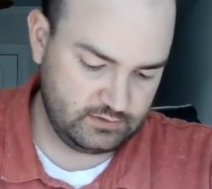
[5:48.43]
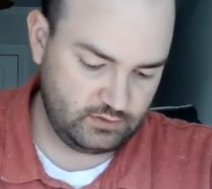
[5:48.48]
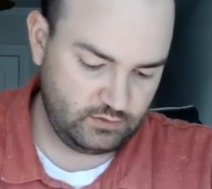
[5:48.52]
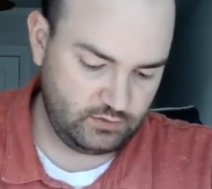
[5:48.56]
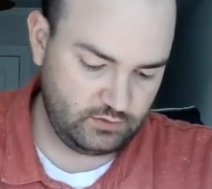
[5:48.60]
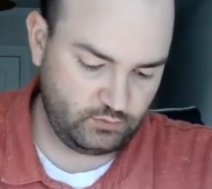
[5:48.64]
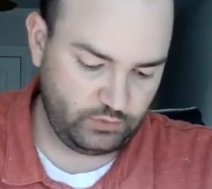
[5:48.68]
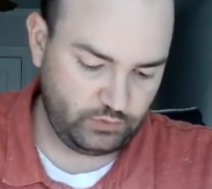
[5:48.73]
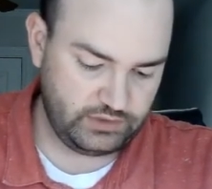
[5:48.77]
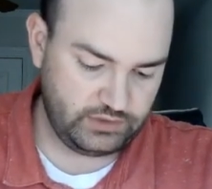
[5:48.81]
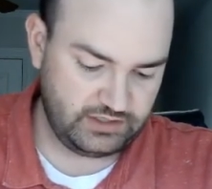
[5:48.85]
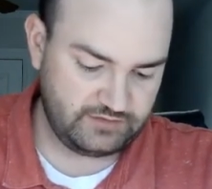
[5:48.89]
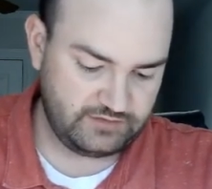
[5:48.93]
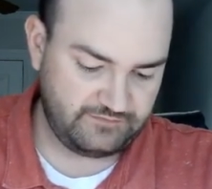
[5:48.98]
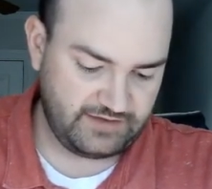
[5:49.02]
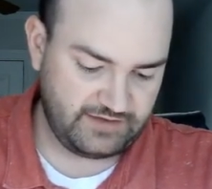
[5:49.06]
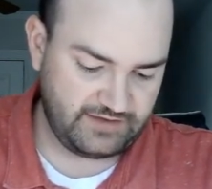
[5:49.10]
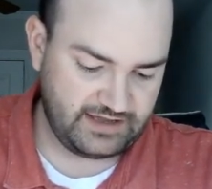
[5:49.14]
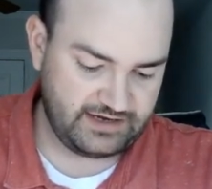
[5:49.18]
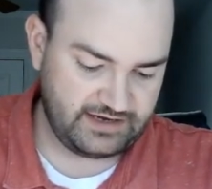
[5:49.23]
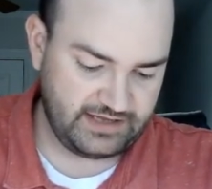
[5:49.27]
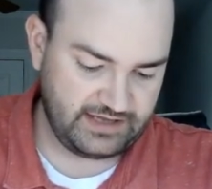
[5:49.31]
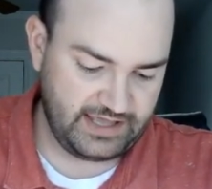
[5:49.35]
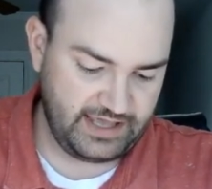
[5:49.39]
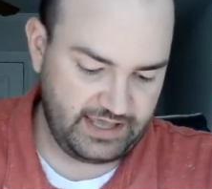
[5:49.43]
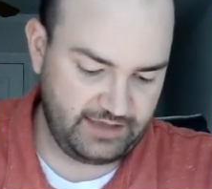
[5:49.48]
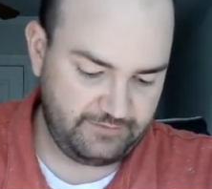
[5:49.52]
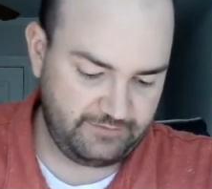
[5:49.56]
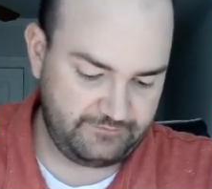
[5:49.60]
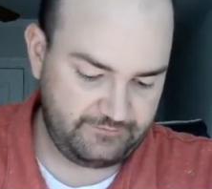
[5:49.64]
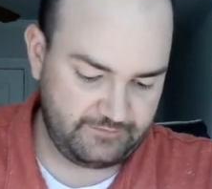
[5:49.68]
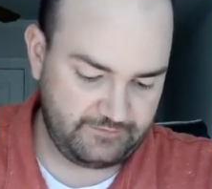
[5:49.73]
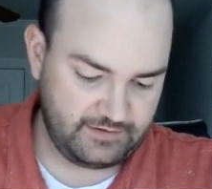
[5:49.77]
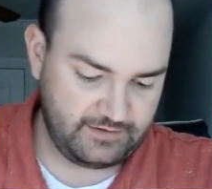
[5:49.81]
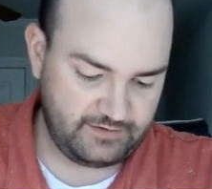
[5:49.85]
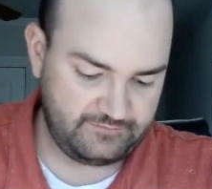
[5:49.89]
we need to find
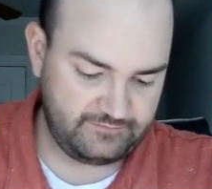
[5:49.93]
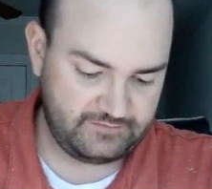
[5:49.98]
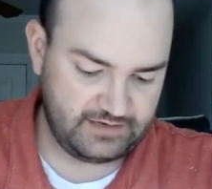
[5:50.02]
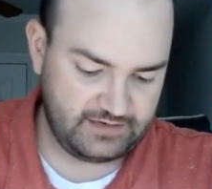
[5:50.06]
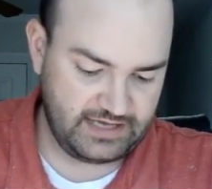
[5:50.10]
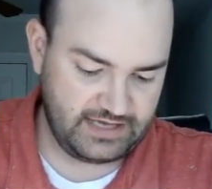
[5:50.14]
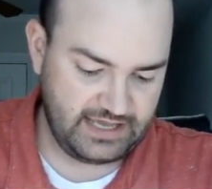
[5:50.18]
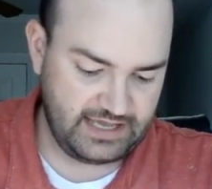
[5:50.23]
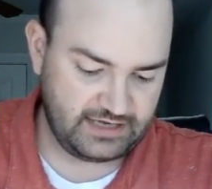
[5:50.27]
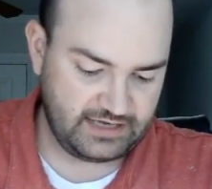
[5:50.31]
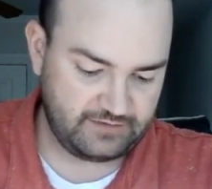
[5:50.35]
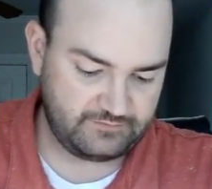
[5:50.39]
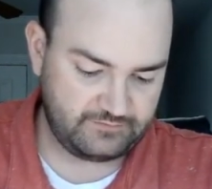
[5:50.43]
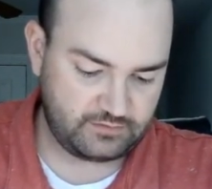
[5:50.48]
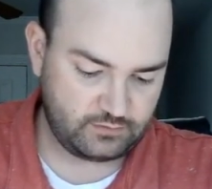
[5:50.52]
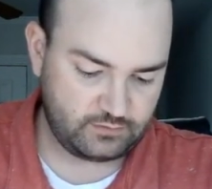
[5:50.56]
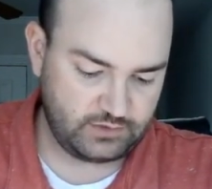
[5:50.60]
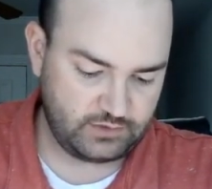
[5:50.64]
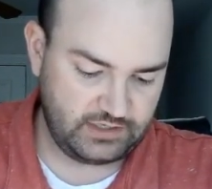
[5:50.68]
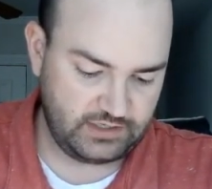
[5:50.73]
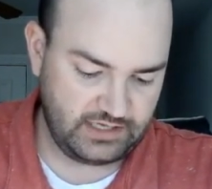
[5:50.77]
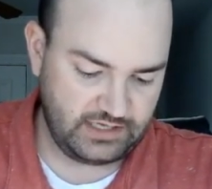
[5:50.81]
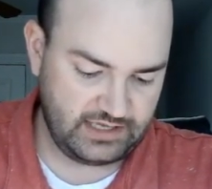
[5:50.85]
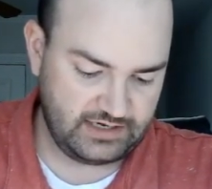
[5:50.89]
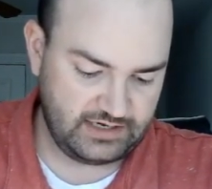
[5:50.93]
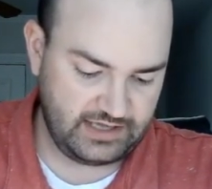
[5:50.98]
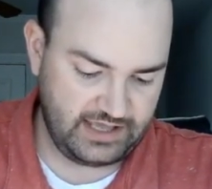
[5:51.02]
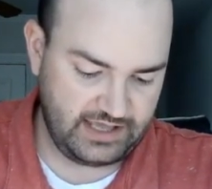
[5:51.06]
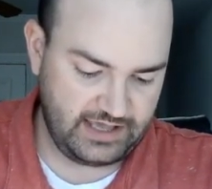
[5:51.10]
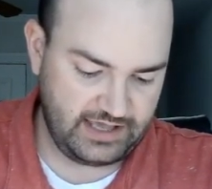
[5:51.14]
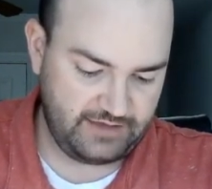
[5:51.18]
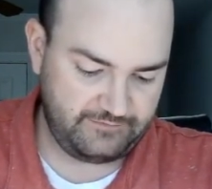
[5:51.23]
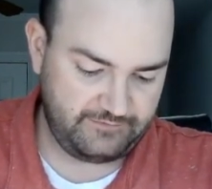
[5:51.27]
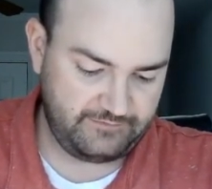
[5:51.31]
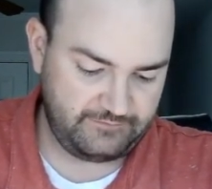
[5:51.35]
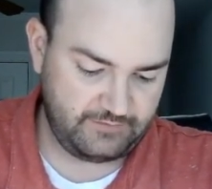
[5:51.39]
f of -3 and
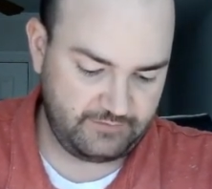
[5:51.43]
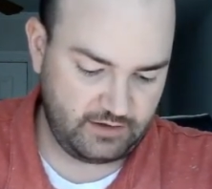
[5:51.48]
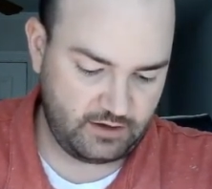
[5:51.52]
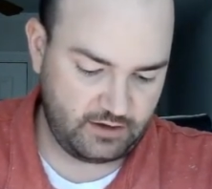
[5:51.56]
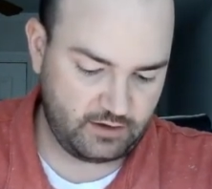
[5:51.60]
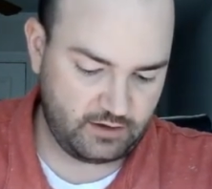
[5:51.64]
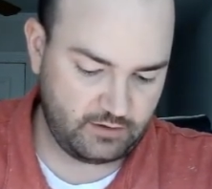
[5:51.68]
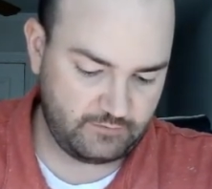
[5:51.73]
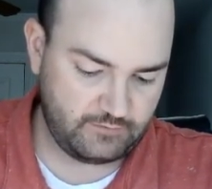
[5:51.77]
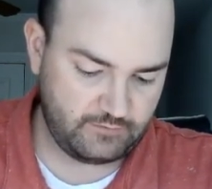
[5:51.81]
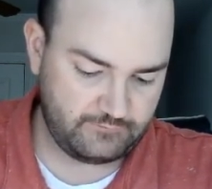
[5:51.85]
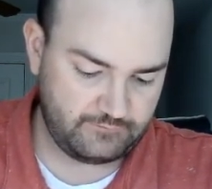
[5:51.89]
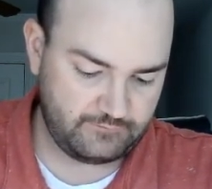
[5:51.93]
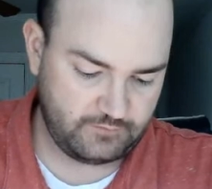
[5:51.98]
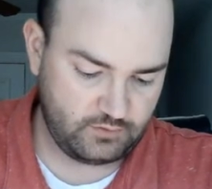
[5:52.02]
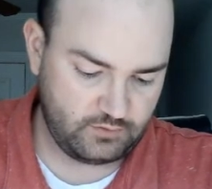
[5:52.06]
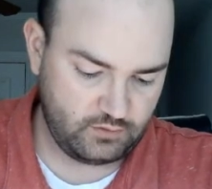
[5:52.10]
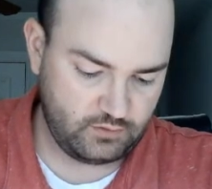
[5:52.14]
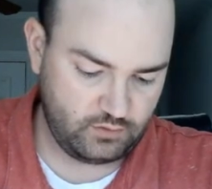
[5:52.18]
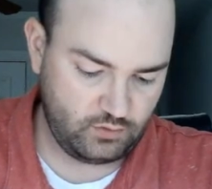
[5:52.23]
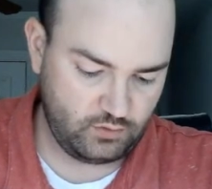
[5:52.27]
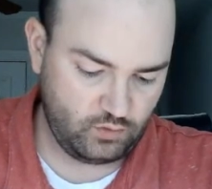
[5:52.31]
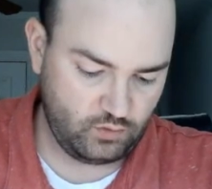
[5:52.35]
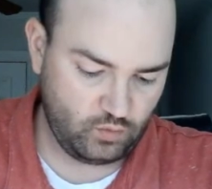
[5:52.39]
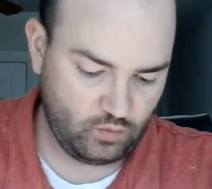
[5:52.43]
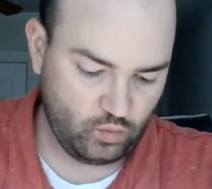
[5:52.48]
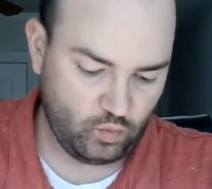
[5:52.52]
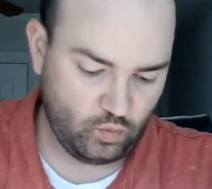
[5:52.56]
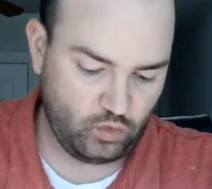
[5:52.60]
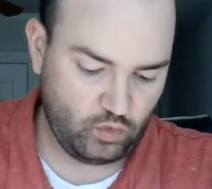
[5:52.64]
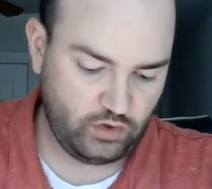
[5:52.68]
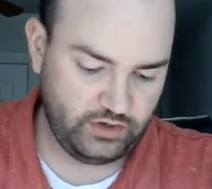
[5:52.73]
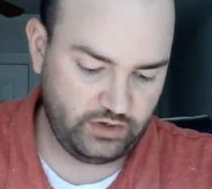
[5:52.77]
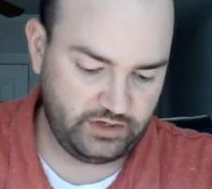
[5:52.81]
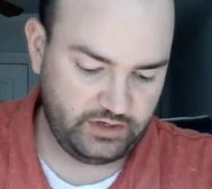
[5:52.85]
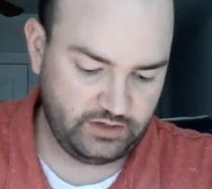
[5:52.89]
f of
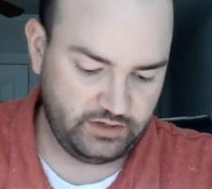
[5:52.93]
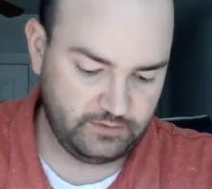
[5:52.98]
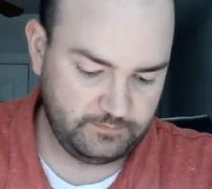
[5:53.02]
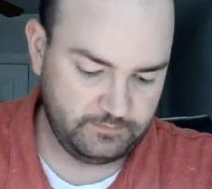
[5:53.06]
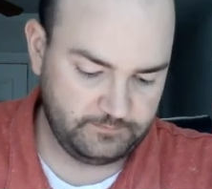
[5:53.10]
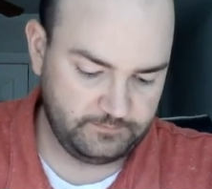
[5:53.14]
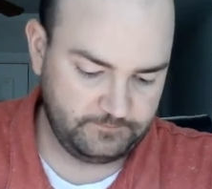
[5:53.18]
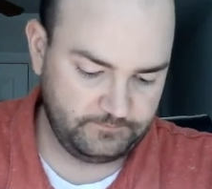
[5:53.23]
1.